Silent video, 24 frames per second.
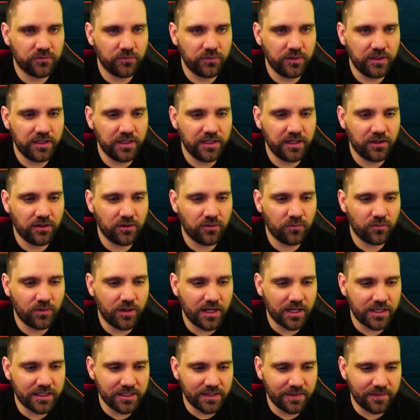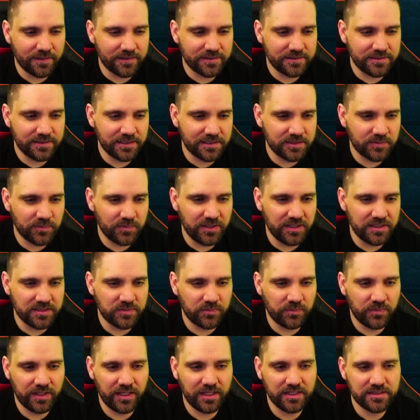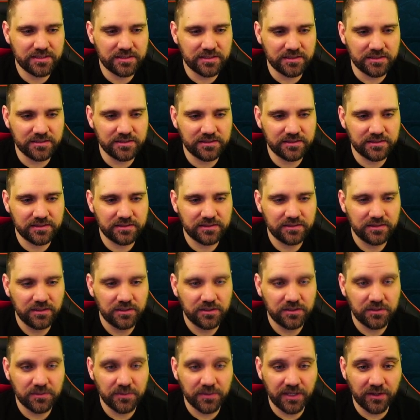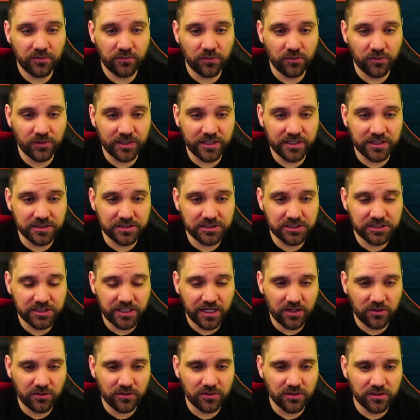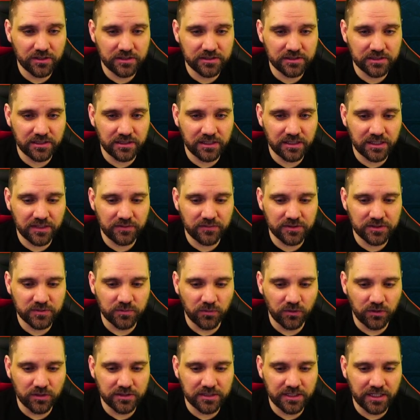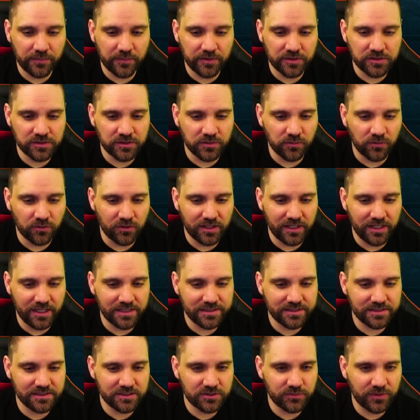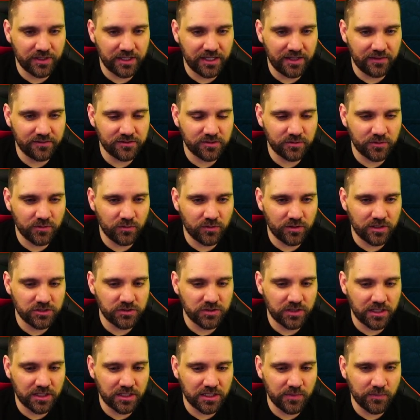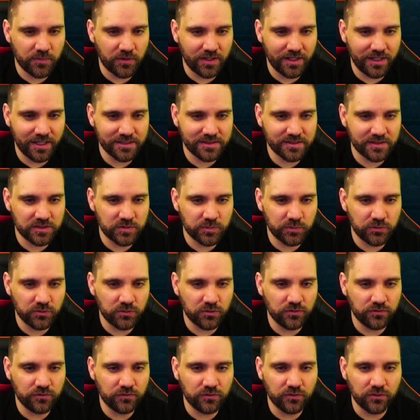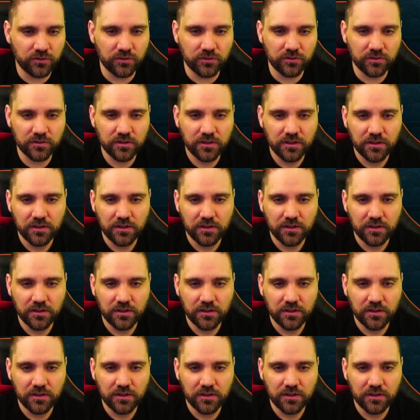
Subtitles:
We are rocking the 6-piece Pestilence. Man, Wirlina's Shadow Hook is going to give us more damage the more Essence we have, so we want to try to keep our Essence pool full.